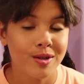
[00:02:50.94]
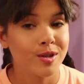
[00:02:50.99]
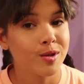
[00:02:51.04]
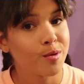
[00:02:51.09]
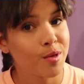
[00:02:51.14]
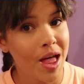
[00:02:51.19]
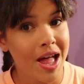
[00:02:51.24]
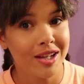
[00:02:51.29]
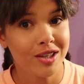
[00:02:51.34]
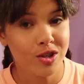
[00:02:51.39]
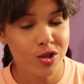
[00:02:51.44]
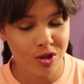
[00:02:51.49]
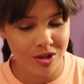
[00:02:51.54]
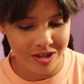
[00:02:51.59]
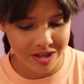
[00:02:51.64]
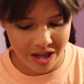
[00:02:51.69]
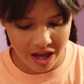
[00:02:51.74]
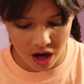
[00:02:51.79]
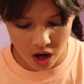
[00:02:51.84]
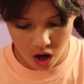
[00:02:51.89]
So that's
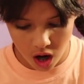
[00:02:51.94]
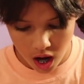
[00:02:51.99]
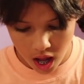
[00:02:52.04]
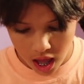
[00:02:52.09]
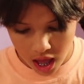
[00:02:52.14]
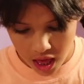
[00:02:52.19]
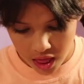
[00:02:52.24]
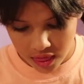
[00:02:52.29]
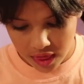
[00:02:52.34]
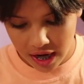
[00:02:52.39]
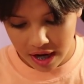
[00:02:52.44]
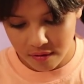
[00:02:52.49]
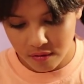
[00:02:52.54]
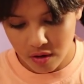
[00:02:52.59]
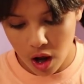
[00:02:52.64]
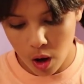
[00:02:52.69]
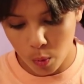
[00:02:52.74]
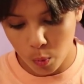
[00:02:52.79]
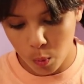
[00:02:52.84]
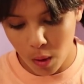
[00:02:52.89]
just there. Then
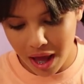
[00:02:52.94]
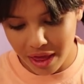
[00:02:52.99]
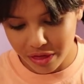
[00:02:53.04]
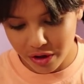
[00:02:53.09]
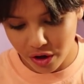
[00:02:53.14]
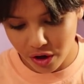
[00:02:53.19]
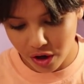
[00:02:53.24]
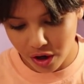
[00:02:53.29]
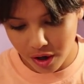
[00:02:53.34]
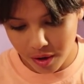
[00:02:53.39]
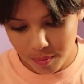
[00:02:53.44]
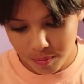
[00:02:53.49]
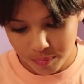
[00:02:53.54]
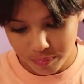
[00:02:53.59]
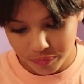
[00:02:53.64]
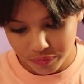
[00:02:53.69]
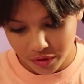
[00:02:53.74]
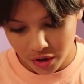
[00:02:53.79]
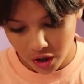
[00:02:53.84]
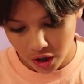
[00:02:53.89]
I've got weather,
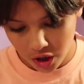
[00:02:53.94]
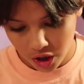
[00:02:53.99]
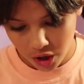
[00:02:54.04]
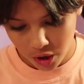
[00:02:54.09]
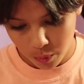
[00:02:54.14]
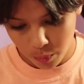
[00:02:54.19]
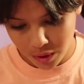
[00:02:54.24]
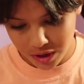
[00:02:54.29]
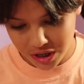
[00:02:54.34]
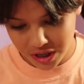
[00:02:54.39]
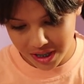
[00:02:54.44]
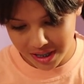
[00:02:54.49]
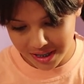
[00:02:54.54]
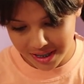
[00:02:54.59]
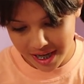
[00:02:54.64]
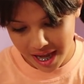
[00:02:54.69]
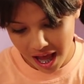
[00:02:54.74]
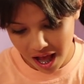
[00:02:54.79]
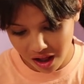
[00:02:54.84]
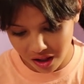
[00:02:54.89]
which
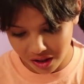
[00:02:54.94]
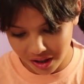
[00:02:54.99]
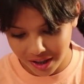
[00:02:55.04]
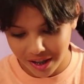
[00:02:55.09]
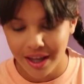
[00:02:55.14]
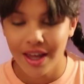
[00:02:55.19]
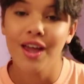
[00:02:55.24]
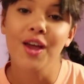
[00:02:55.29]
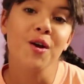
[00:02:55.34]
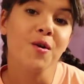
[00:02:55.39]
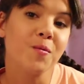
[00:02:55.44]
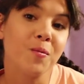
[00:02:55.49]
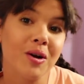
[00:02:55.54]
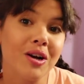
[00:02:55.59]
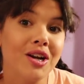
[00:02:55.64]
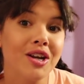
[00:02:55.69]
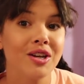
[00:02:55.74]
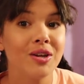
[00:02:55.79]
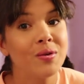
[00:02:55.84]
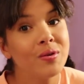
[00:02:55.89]
can tell
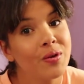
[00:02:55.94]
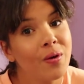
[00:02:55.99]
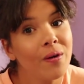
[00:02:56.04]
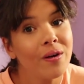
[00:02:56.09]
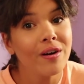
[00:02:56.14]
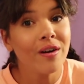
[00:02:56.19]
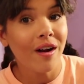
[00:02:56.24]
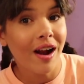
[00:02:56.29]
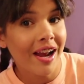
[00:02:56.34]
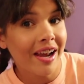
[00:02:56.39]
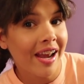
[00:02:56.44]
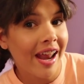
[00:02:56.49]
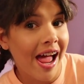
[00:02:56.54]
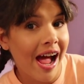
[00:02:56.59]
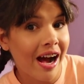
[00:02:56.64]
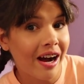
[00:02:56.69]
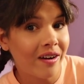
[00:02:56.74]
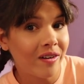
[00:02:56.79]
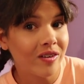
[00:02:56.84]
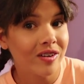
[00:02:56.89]
we're in New York right
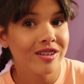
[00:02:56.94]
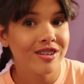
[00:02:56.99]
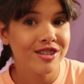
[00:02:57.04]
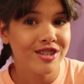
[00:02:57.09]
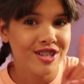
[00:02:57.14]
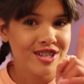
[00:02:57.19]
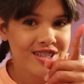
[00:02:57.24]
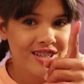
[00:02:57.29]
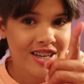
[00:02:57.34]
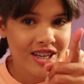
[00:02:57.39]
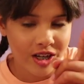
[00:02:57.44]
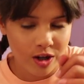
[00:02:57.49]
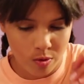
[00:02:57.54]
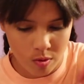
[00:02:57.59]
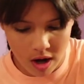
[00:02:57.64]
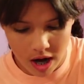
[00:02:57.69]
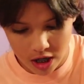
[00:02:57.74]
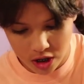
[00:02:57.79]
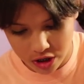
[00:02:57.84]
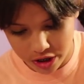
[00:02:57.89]
now. Just
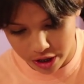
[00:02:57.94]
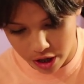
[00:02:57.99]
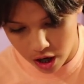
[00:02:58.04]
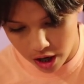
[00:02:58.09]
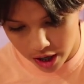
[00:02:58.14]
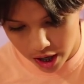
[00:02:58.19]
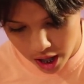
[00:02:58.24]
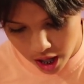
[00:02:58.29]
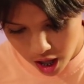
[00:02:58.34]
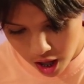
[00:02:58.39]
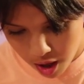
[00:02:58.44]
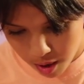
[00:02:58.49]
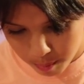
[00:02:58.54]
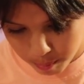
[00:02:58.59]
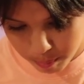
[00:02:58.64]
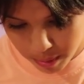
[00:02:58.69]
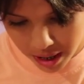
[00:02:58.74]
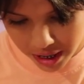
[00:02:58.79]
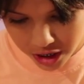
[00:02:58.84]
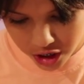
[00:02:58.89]
kidding, we're actually not.
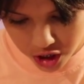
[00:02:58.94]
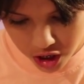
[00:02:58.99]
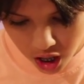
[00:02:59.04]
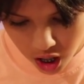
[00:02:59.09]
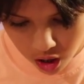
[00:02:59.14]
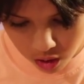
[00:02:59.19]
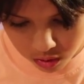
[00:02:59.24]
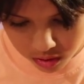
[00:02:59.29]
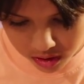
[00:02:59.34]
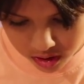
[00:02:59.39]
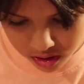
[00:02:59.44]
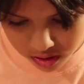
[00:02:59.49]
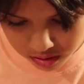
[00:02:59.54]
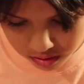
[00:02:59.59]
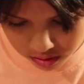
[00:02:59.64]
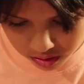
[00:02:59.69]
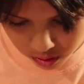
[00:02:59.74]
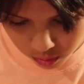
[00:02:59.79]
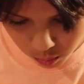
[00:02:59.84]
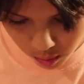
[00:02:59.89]
But it
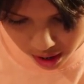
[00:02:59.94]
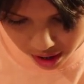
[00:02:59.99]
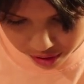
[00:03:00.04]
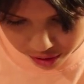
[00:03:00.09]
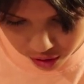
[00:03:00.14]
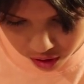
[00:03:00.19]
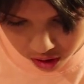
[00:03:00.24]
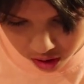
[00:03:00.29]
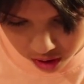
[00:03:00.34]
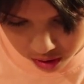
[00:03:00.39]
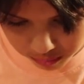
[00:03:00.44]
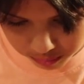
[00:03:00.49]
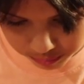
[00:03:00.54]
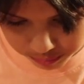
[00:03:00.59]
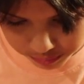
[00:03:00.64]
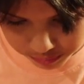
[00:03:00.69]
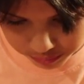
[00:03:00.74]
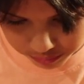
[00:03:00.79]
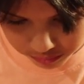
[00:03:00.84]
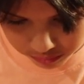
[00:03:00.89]
shows the weather,
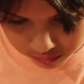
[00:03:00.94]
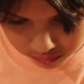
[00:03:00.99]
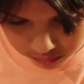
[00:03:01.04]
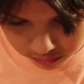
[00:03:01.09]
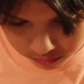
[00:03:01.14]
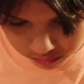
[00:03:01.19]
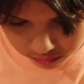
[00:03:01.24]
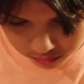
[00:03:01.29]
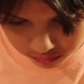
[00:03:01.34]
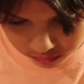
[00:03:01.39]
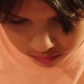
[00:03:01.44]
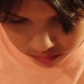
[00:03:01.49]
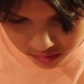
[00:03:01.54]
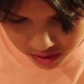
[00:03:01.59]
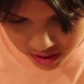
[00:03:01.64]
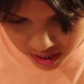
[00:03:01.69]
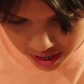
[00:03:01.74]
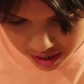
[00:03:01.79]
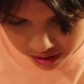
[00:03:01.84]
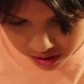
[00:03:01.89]

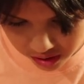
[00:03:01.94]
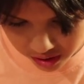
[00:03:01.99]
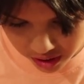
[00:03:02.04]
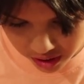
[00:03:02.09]
Santa